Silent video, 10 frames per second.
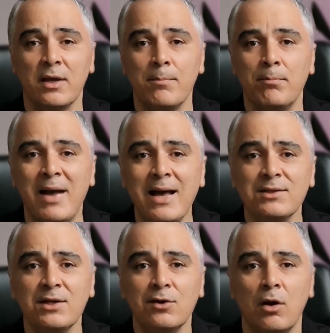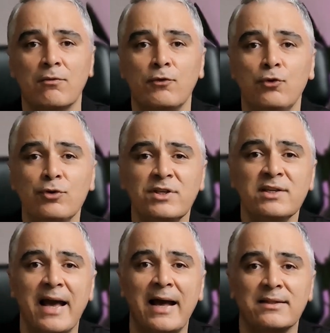matter of
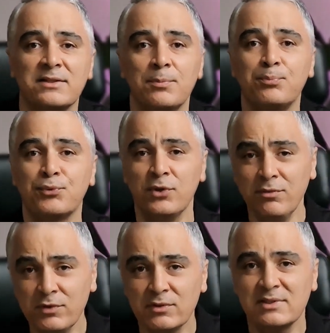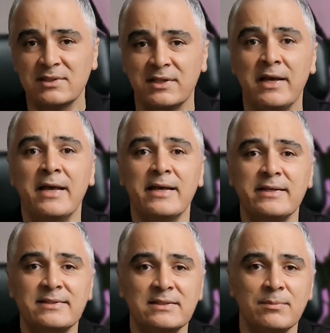looking at the previously
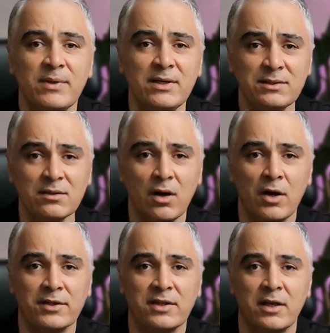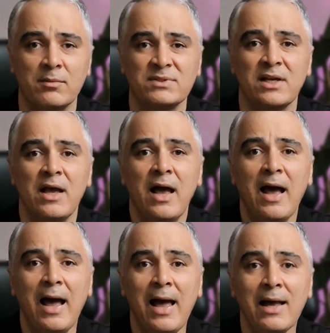estimated items
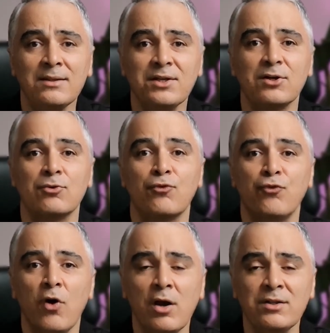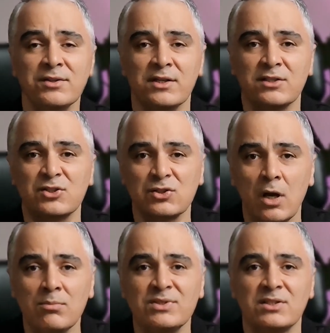and finding
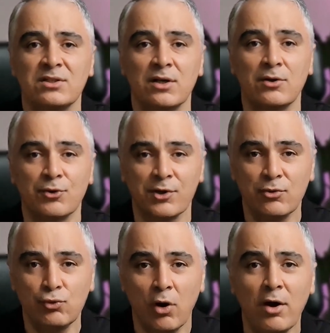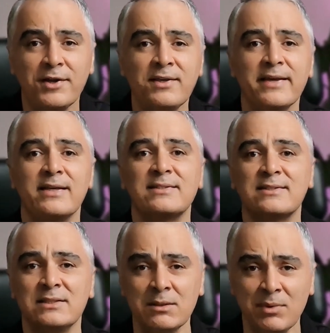something requiring a
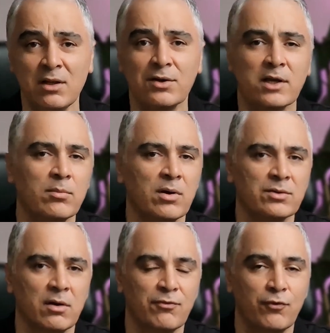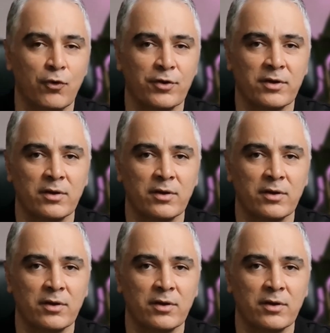similar amount of work.